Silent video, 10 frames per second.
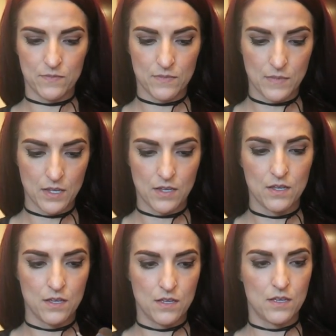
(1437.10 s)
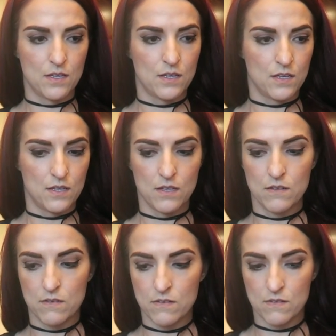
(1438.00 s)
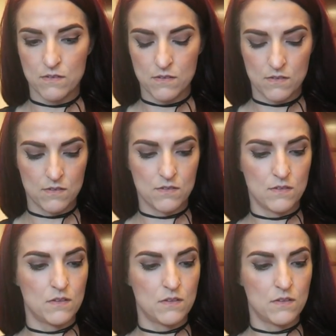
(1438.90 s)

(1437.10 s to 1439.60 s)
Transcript: Nobody speaks.